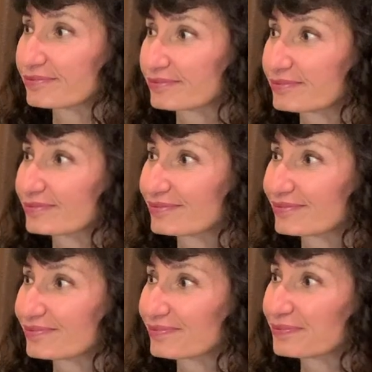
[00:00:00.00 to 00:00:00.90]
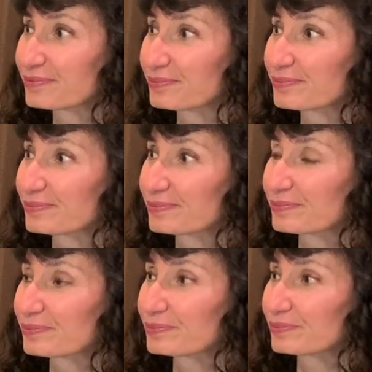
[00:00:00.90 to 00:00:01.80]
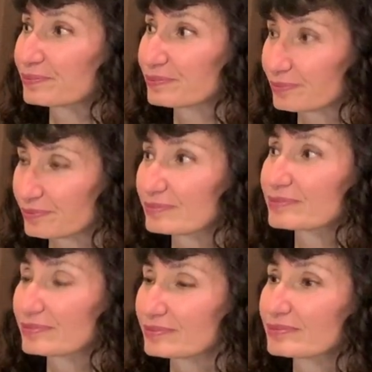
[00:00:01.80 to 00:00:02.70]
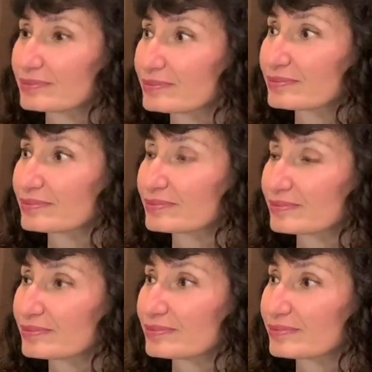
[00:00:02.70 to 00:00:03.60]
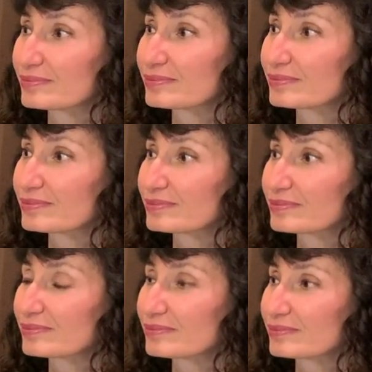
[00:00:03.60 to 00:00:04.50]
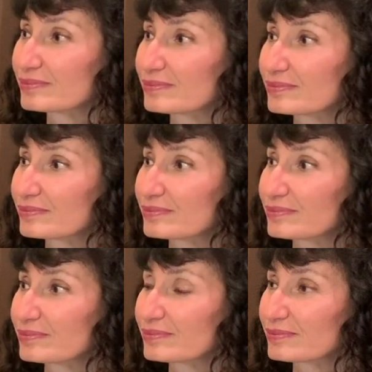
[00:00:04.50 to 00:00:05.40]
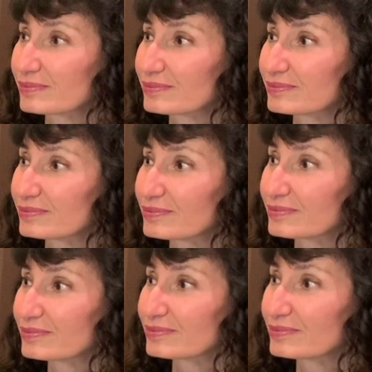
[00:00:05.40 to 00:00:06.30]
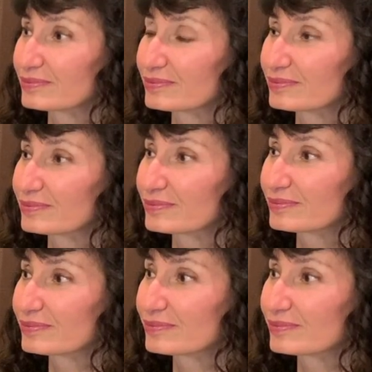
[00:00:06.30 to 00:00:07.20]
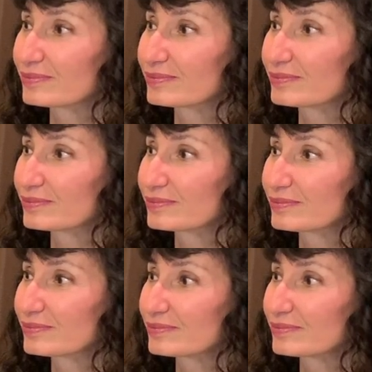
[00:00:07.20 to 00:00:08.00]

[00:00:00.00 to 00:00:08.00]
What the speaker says: (silent)